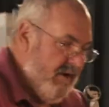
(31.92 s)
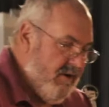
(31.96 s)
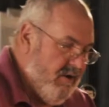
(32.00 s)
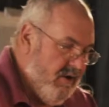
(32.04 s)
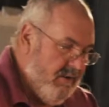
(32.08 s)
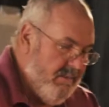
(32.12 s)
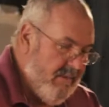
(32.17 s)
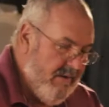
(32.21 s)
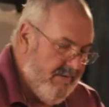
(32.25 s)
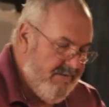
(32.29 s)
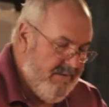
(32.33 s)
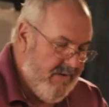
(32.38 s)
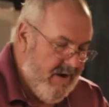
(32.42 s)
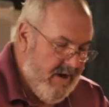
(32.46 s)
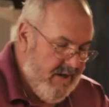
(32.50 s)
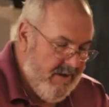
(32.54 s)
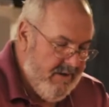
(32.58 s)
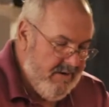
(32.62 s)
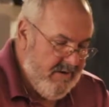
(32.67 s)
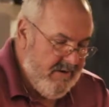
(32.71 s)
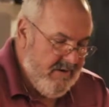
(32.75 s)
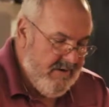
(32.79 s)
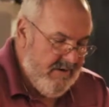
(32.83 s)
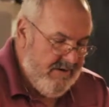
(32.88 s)
I called my
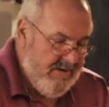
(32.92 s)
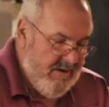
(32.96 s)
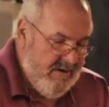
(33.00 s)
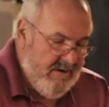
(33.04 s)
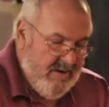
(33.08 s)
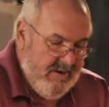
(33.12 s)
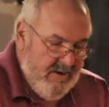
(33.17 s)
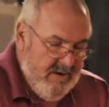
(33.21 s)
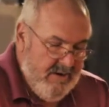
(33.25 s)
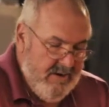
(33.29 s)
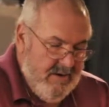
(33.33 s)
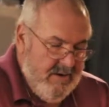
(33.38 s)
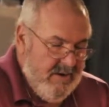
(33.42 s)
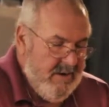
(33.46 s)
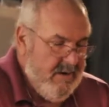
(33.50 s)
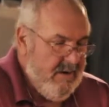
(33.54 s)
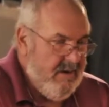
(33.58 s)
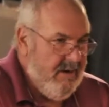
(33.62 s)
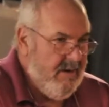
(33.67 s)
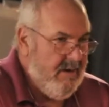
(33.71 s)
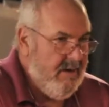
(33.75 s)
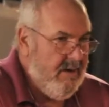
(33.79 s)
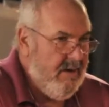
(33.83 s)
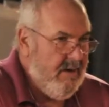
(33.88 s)
father and I said,
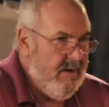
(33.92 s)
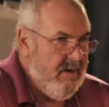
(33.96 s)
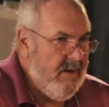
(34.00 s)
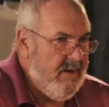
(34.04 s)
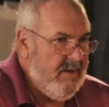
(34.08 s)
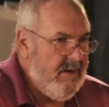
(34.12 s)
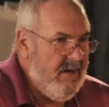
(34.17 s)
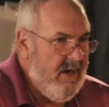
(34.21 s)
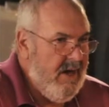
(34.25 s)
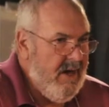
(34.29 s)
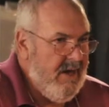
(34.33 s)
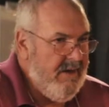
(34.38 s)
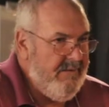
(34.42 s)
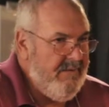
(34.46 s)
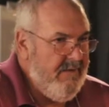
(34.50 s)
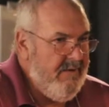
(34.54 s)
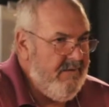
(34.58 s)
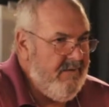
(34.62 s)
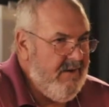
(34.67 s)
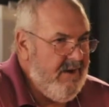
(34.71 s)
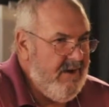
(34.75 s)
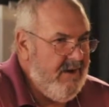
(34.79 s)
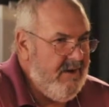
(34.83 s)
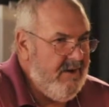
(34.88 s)
hey Dad, have you
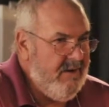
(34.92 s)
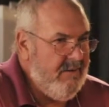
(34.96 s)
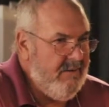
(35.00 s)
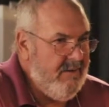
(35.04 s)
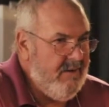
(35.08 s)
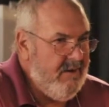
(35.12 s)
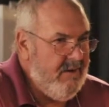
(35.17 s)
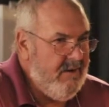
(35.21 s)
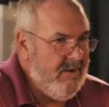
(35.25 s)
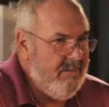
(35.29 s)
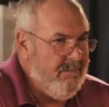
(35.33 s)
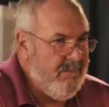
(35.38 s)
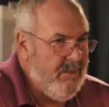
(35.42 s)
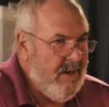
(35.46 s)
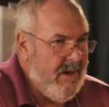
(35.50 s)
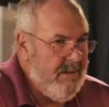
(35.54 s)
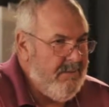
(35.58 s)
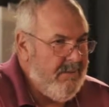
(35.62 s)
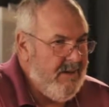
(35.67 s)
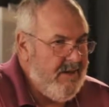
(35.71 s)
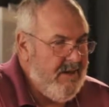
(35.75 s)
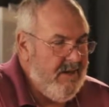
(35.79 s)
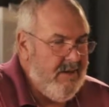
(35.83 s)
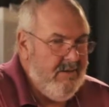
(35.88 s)
ever heard of
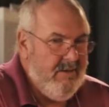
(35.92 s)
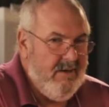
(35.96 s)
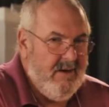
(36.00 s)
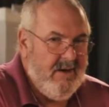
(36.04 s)
barbecue?